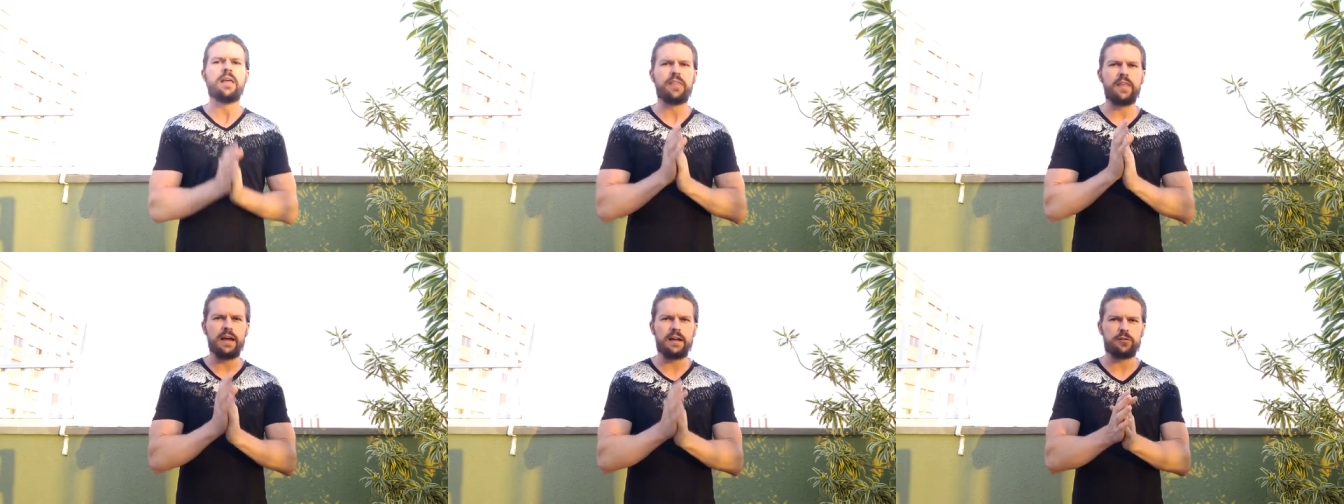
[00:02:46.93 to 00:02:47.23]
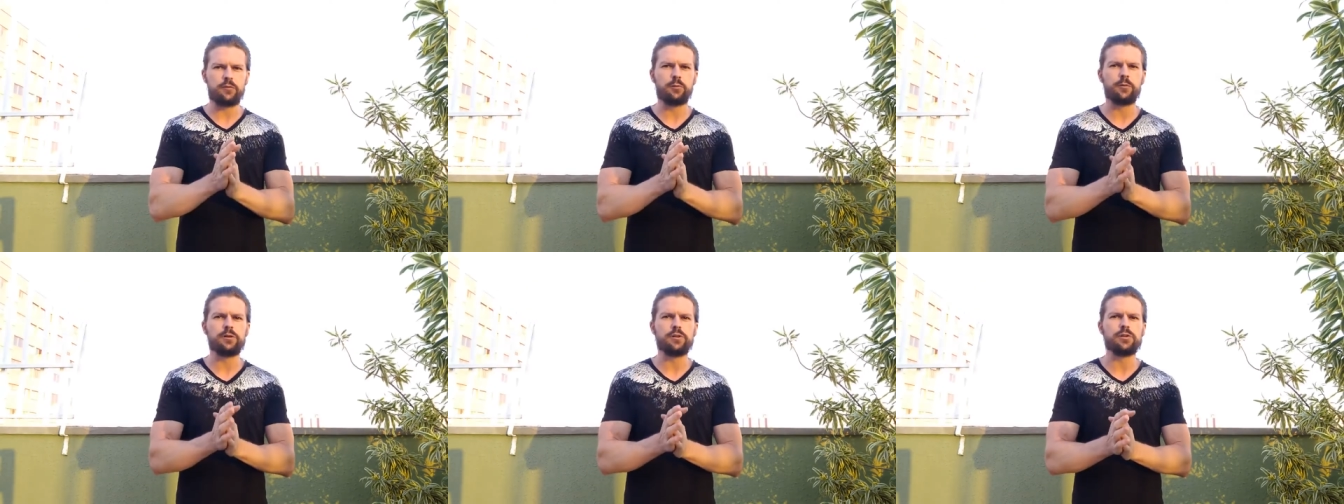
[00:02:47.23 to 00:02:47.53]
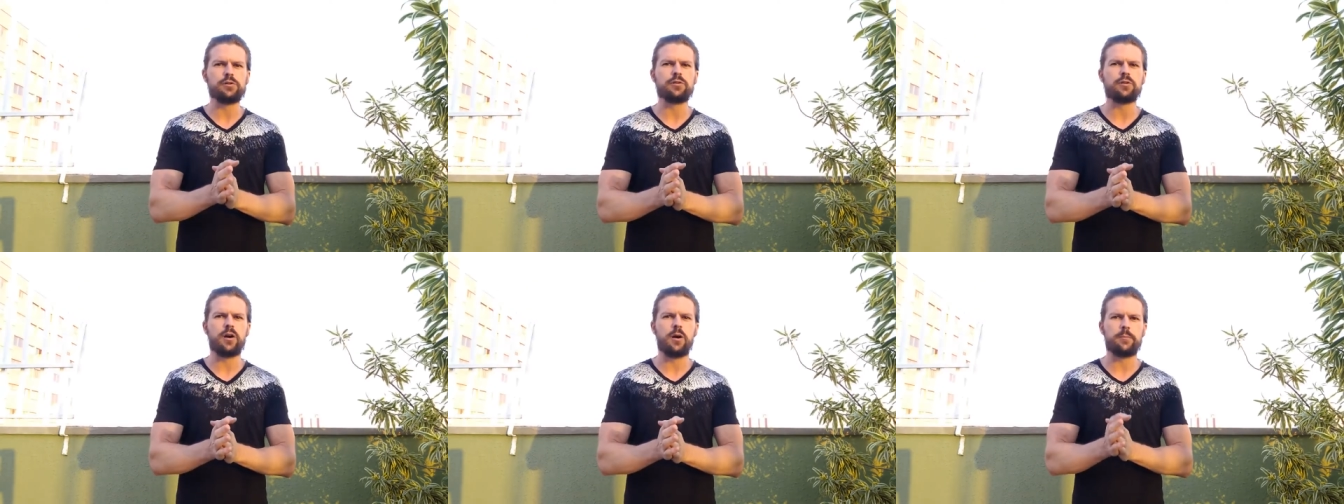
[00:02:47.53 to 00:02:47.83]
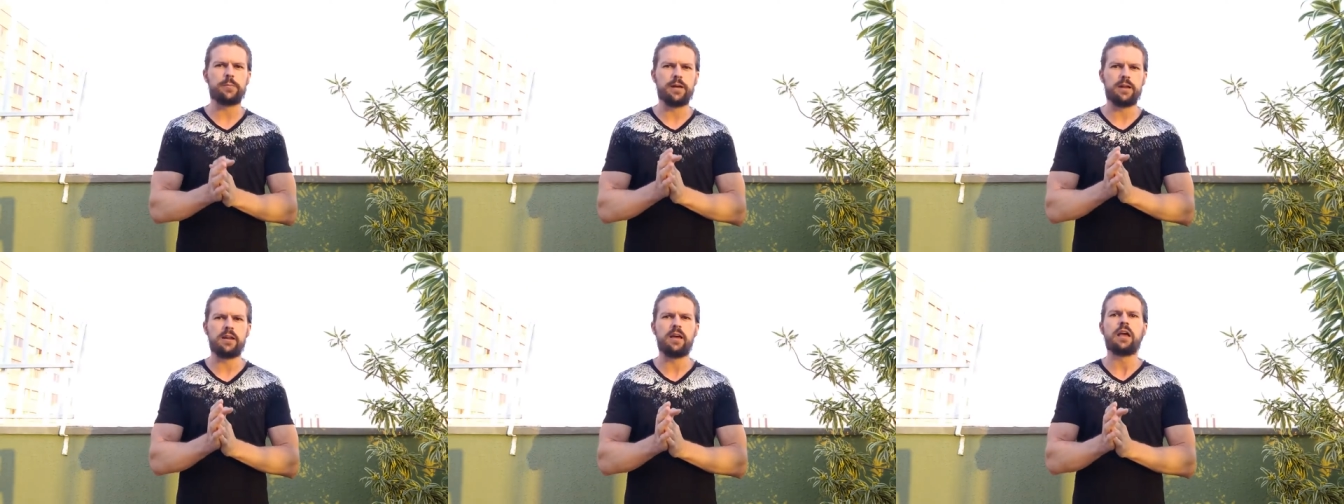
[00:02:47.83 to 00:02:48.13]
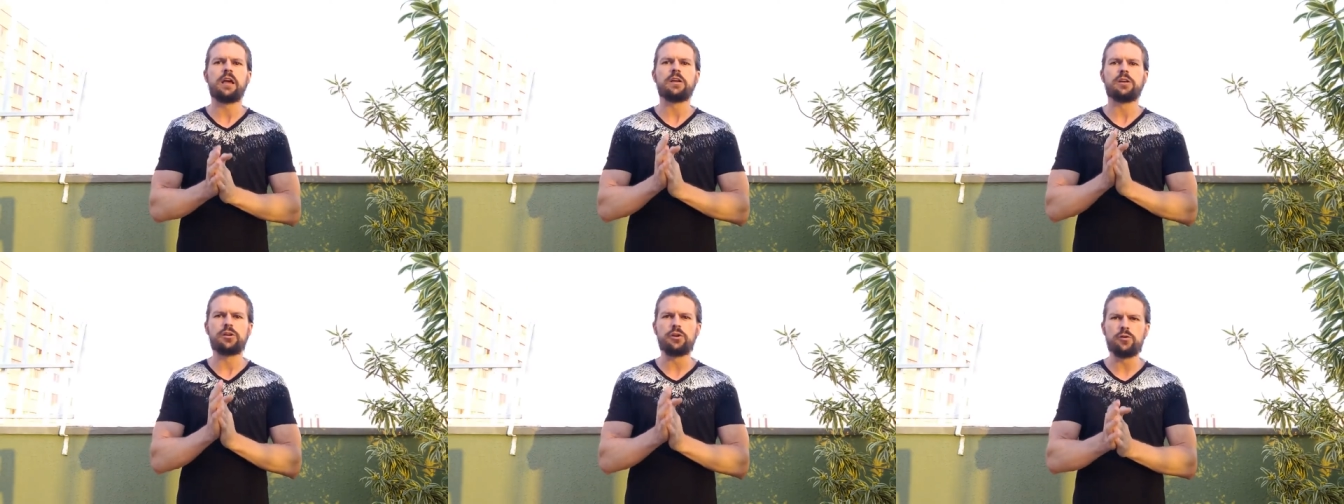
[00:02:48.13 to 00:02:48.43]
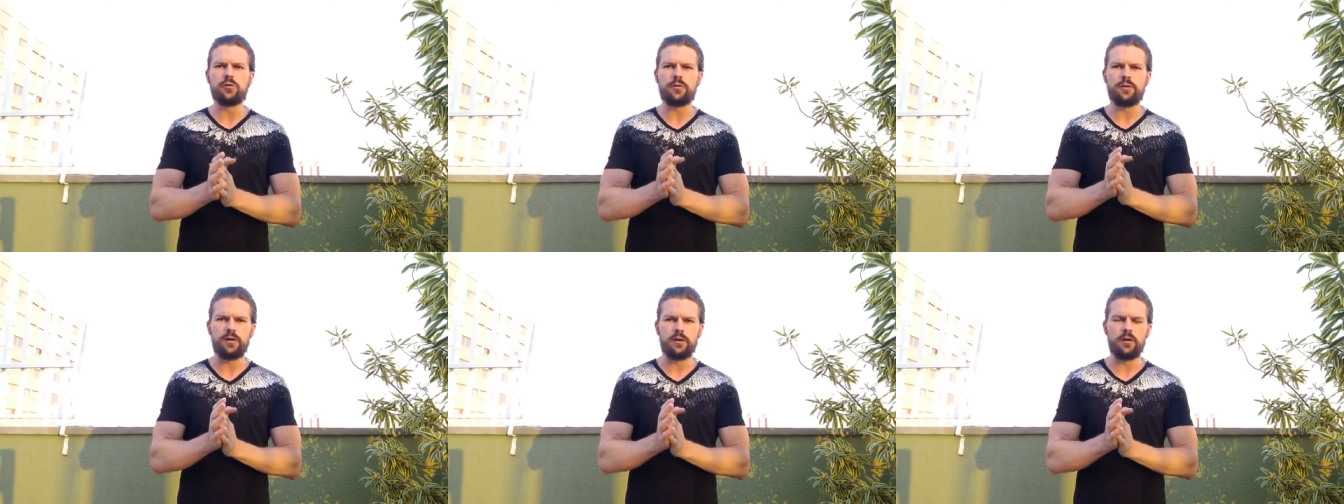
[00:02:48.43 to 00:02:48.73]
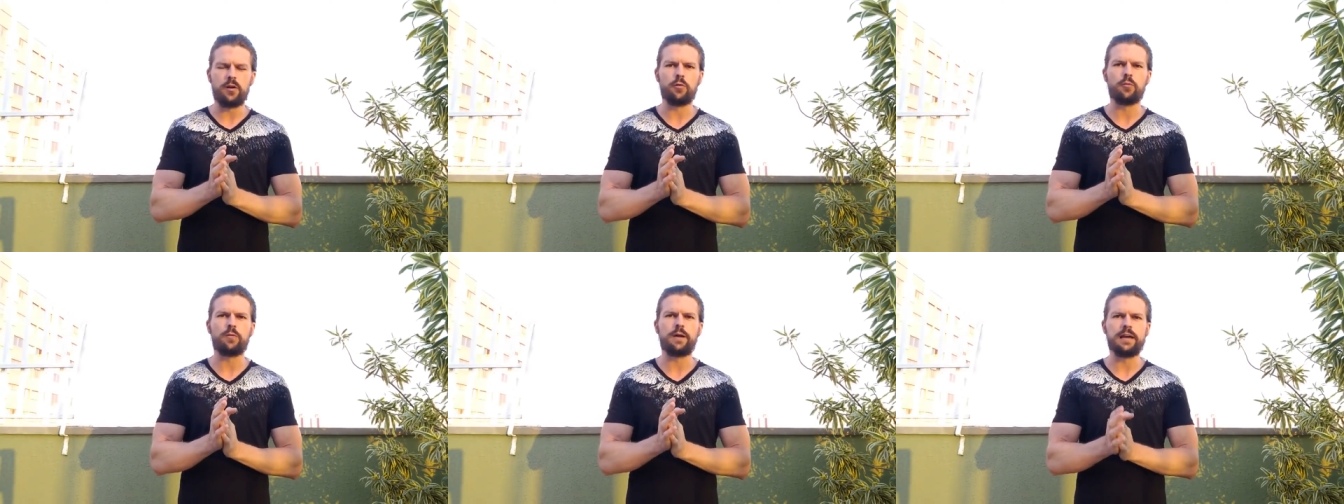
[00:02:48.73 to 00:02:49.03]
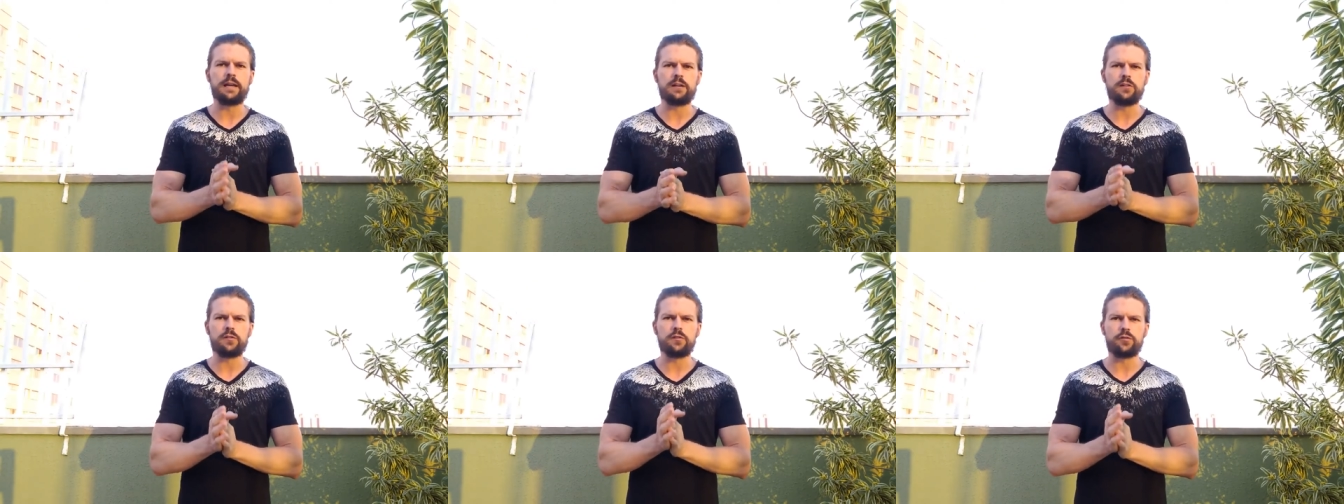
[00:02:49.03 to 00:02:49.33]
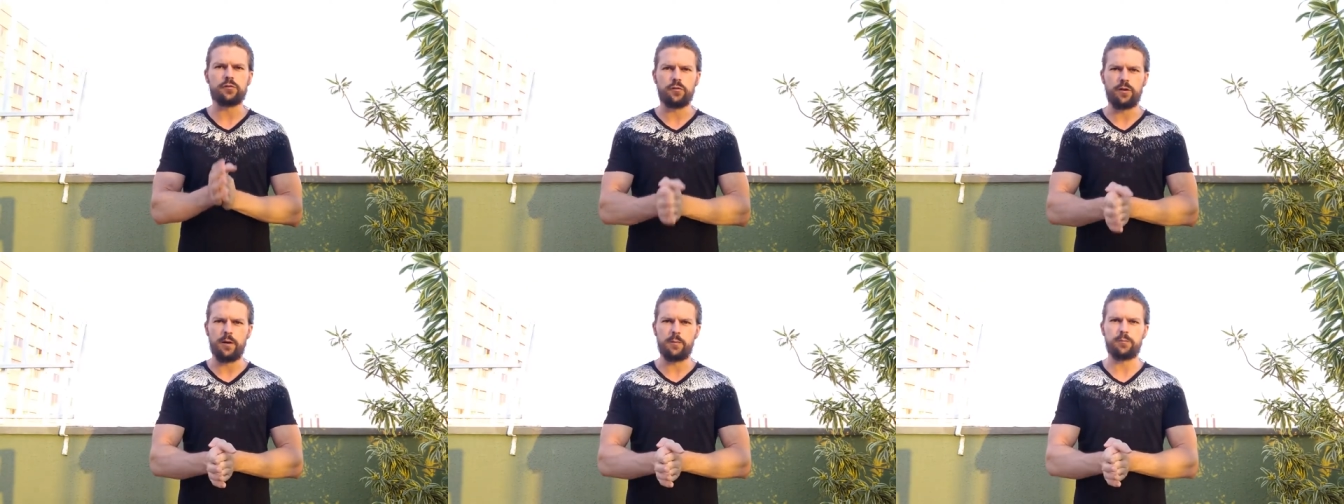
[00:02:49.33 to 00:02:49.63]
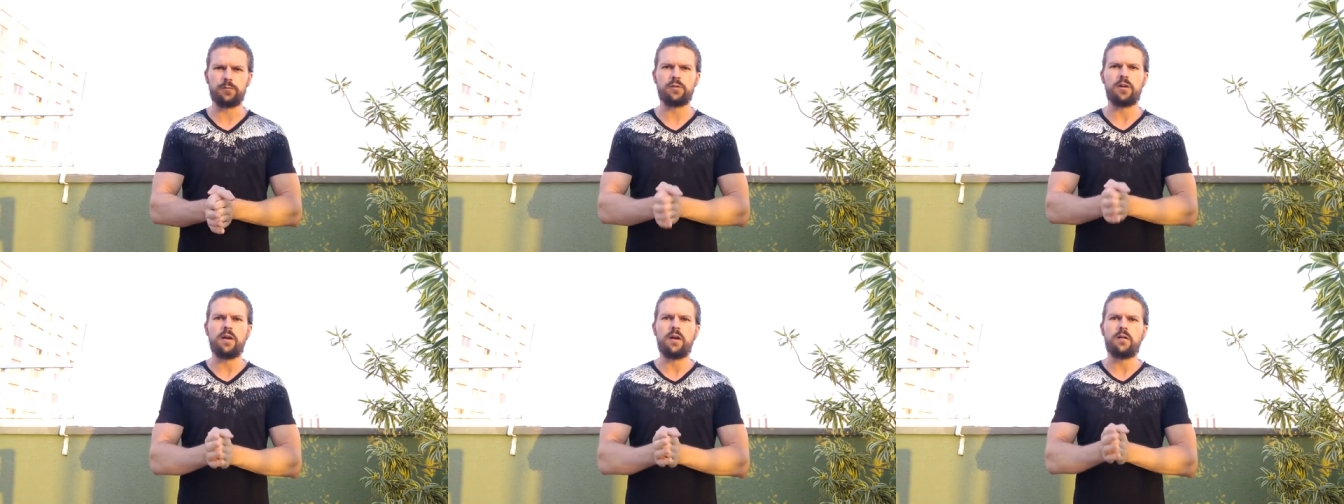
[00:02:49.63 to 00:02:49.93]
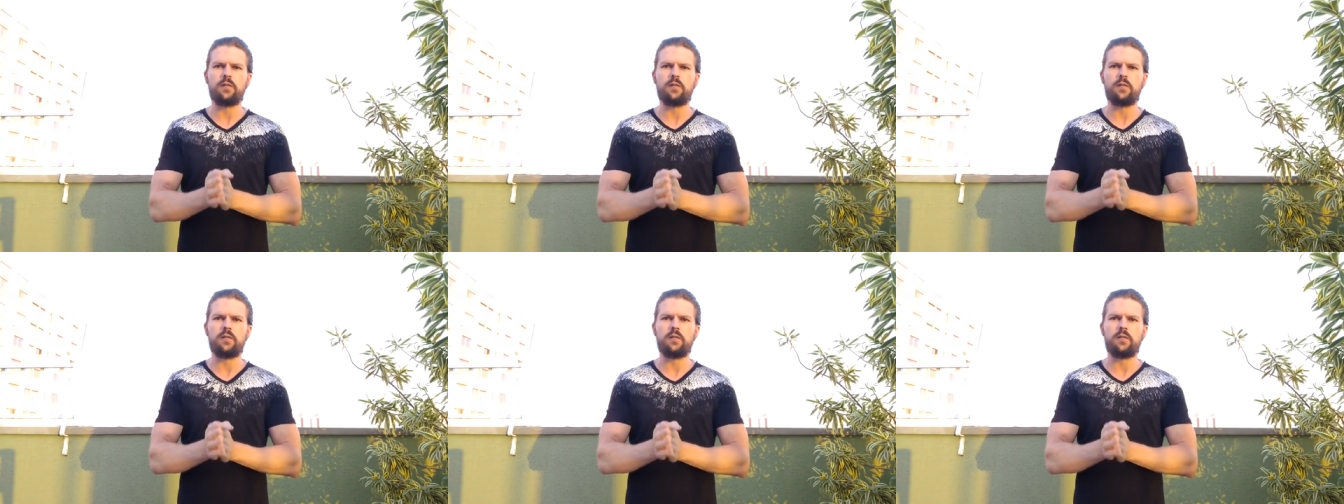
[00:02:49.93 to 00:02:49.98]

that's where you come in you could arrange trips